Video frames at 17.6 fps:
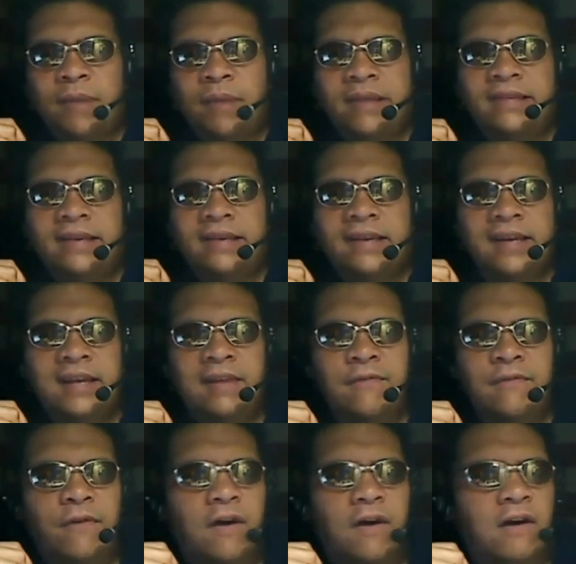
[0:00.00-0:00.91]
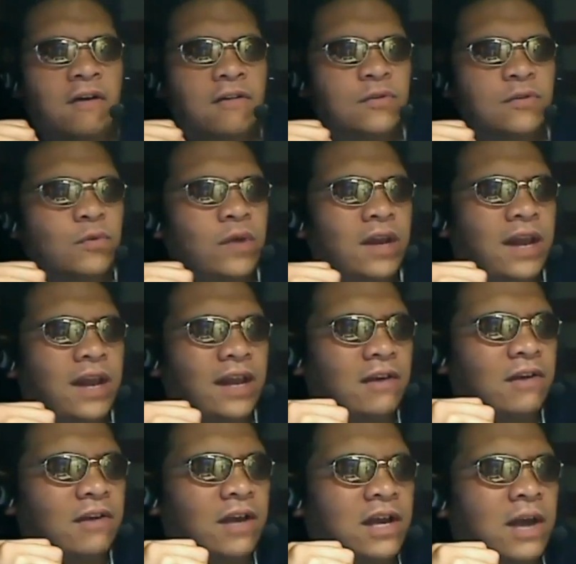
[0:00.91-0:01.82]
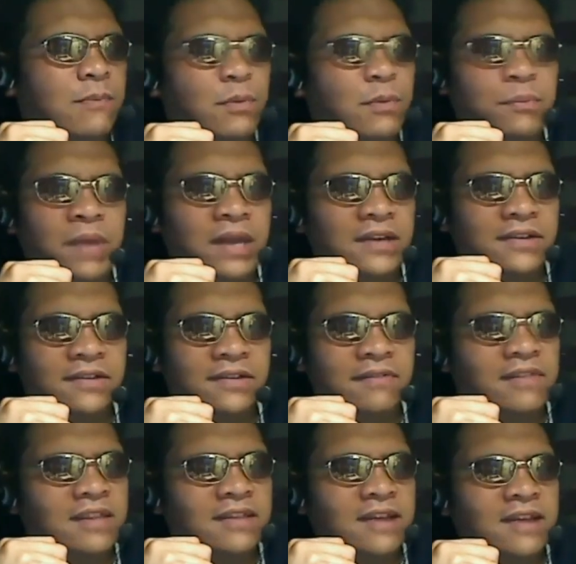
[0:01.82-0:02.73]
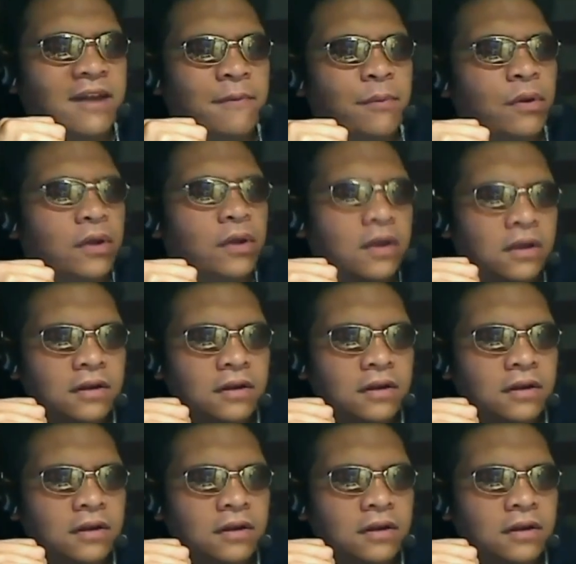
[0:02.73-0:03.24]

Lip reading: basically involves like a couple pages of the entire book.